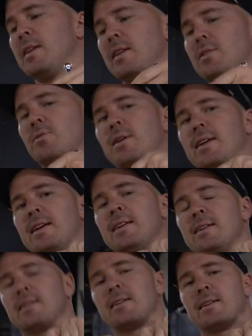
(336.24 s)
hit 20,
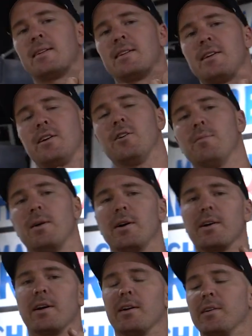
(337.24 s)
your elbow
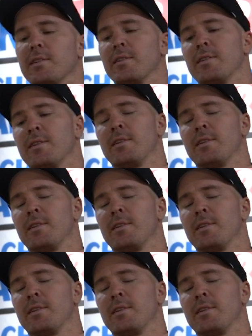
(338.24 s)
goes